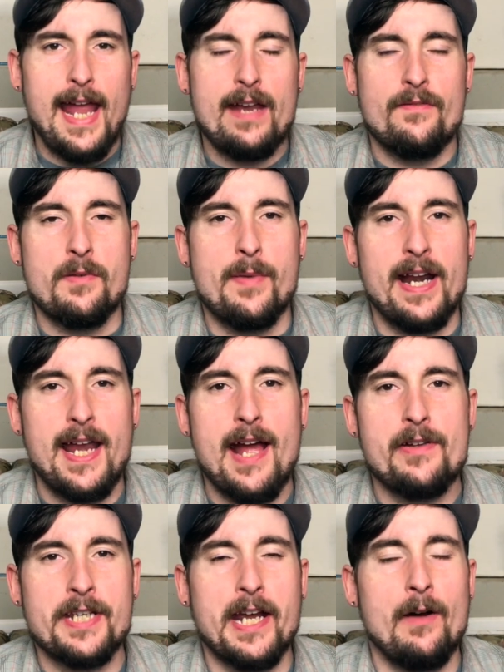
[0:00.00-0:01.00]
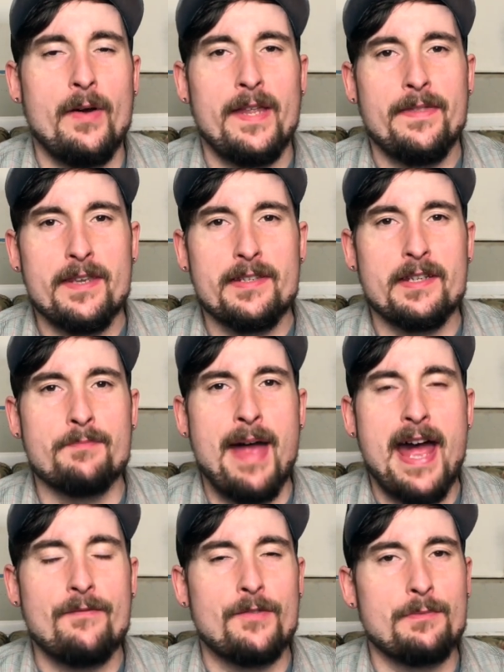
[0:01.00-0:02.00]
Hey everybody, how's it going? This is
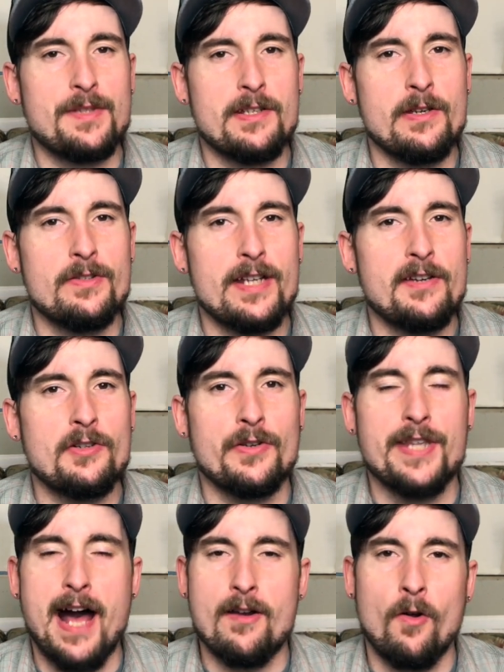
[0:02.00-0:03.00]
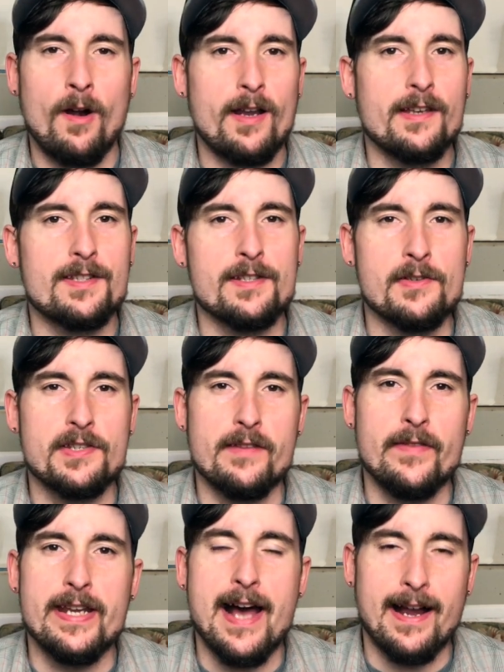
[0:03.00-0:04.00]
Matt from SnusCentral.org and
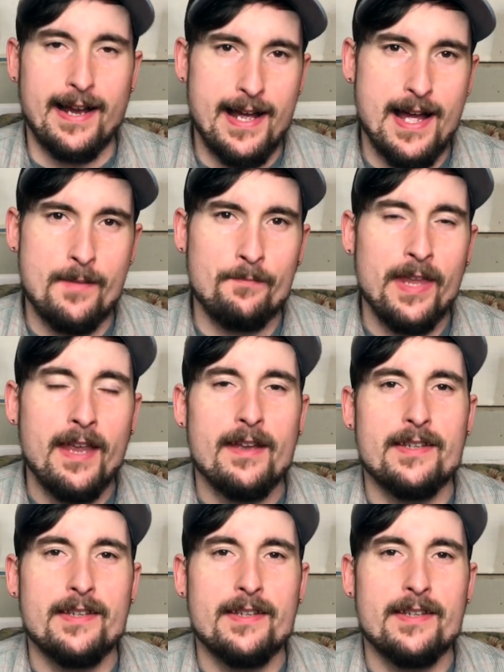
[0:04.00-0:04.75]
SnusTV.com.